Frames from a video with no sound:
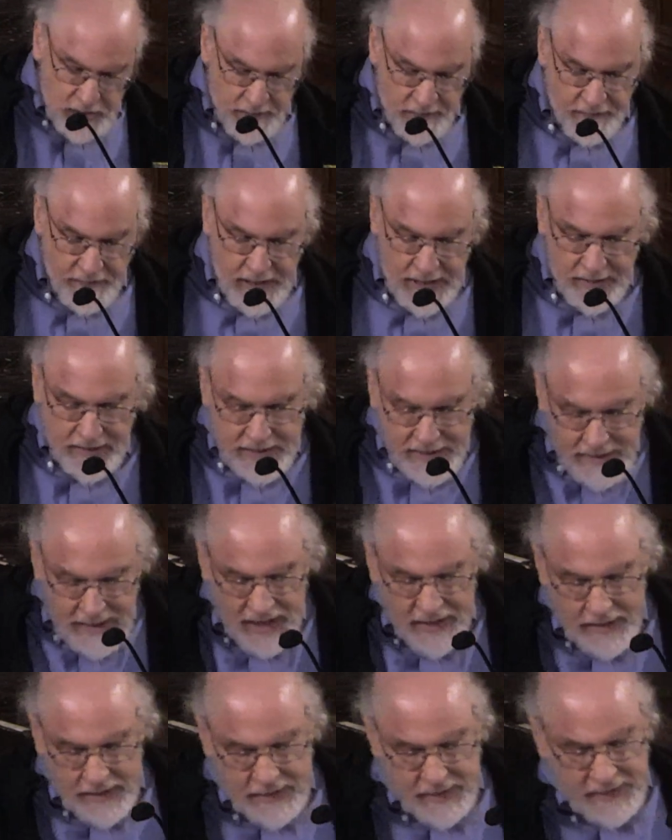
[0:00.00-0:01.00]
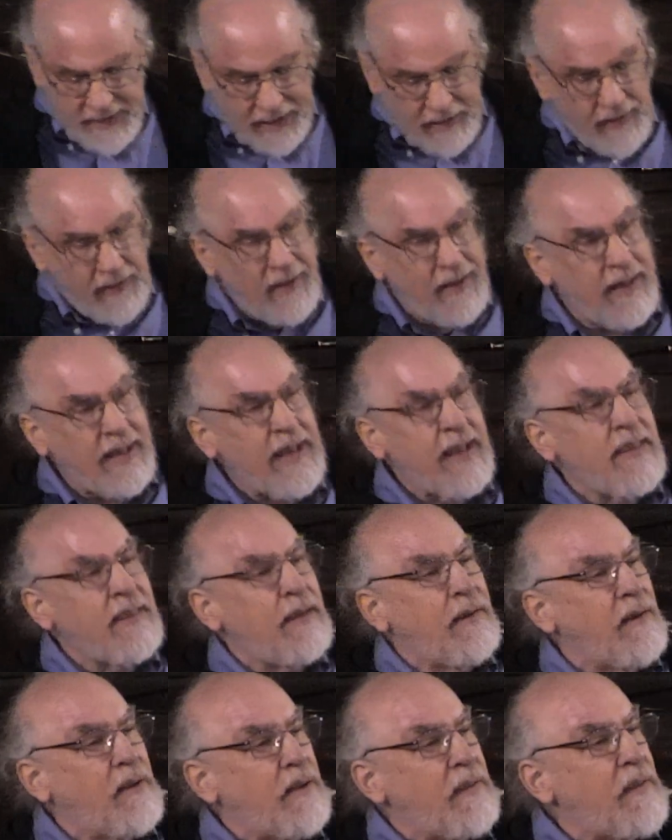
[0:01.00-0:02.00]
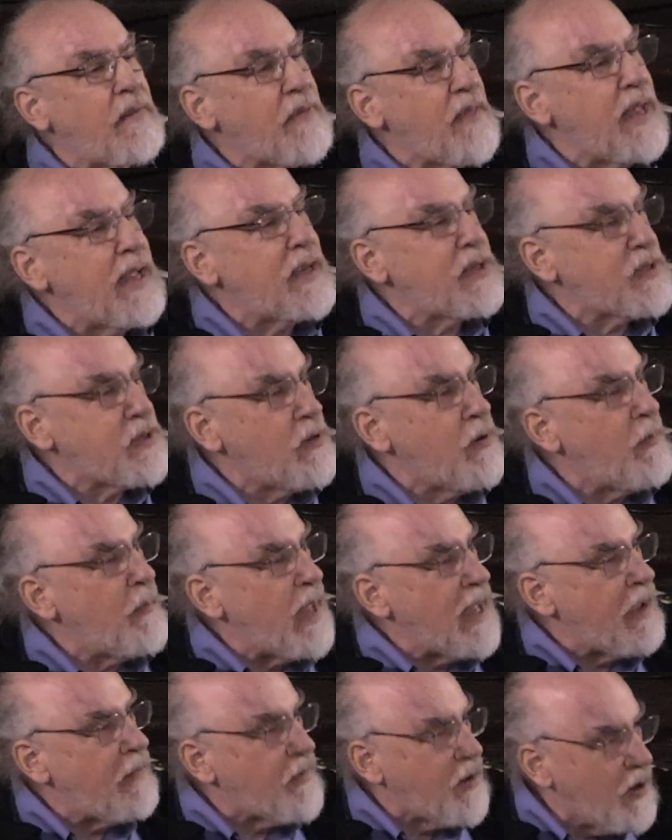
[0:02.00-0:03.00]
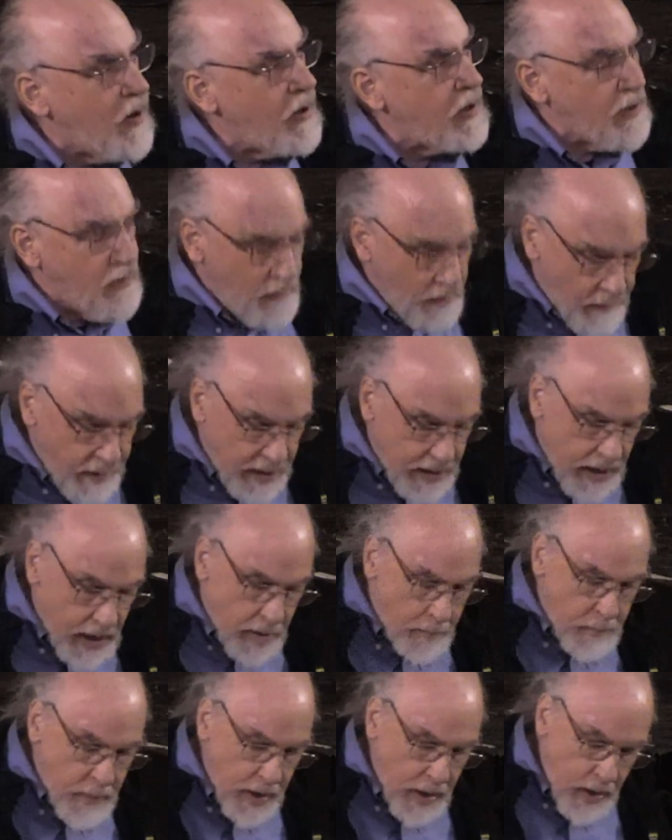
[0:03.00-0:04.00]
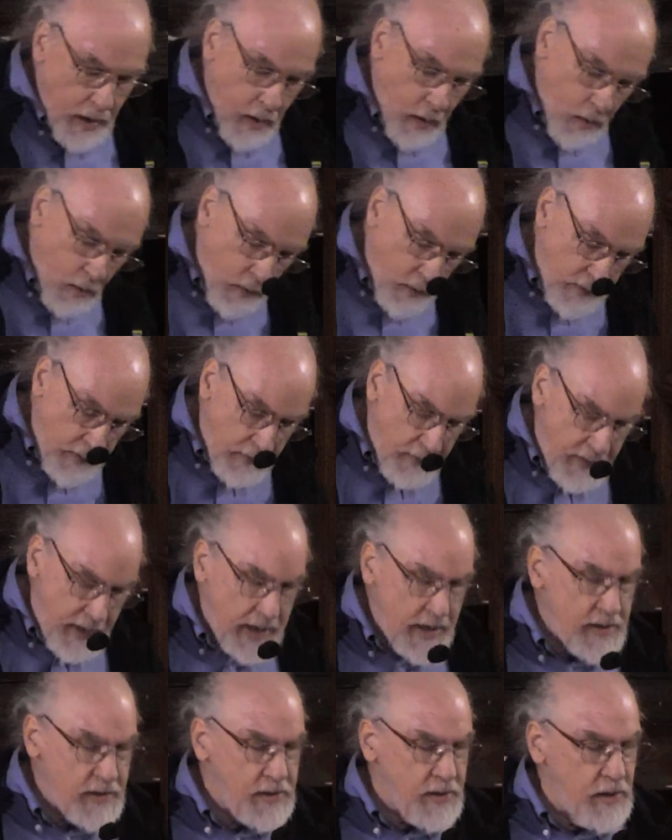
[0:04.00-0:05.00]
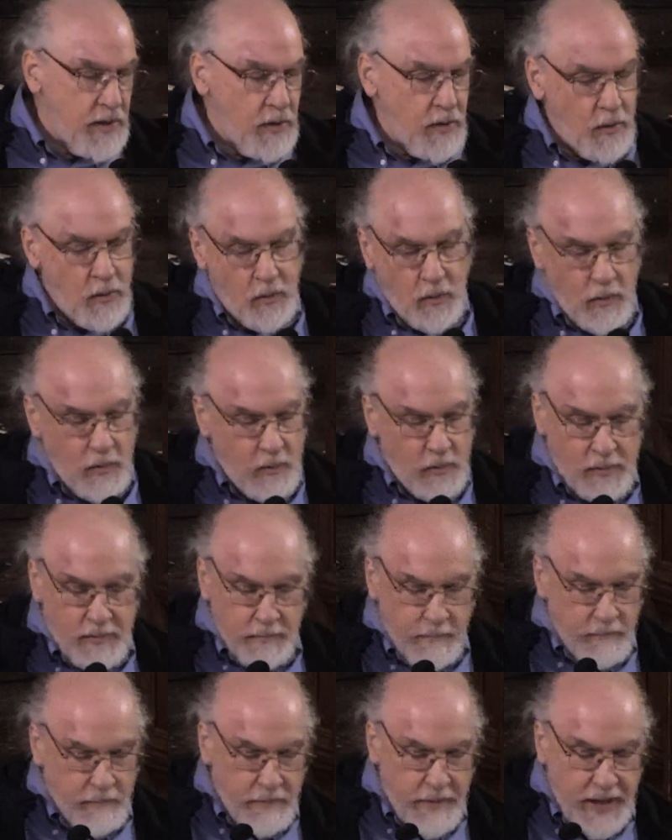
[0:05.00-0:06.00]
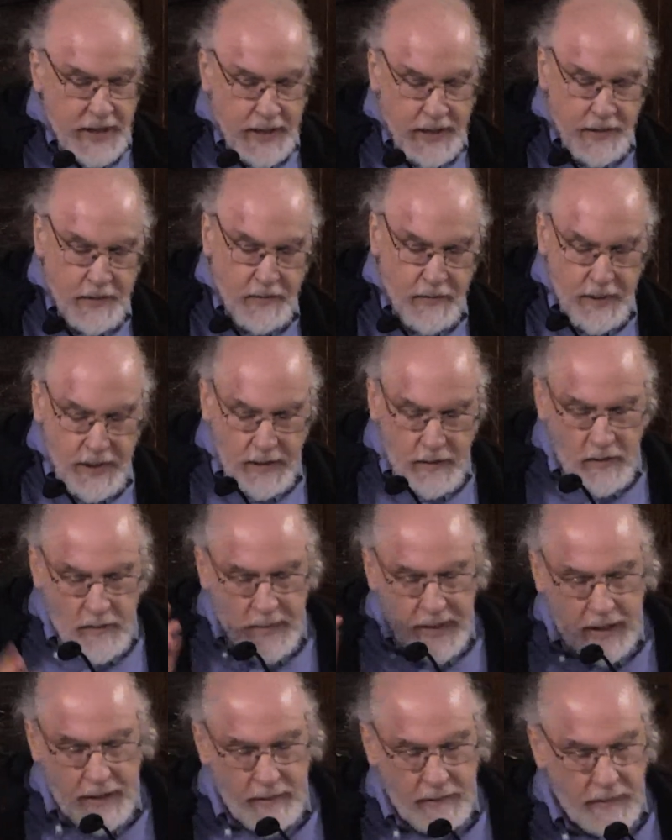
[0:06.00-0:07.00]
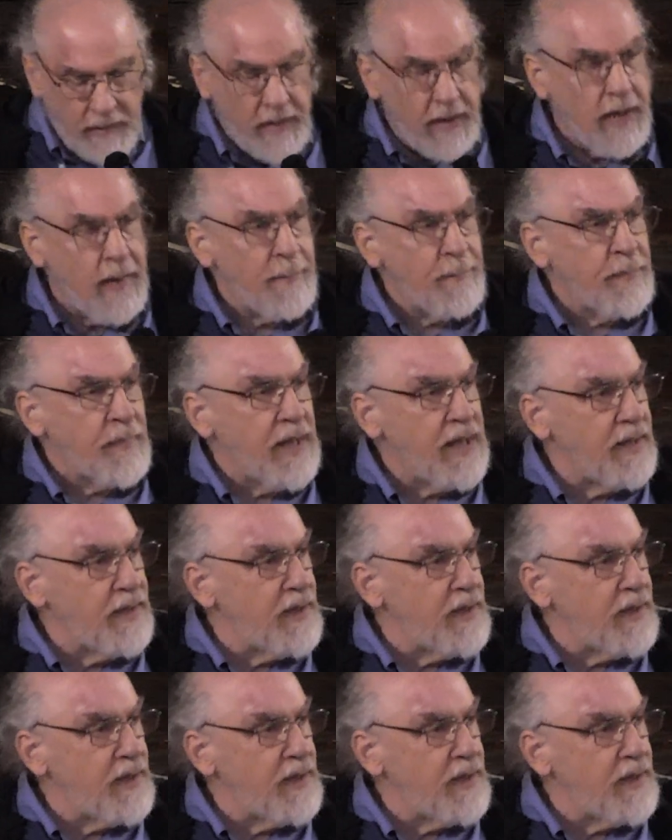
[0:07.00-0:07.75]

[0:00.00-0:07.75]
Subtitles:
faith is not necessarily all the things you may have heard growing up or the things you read or hear about in the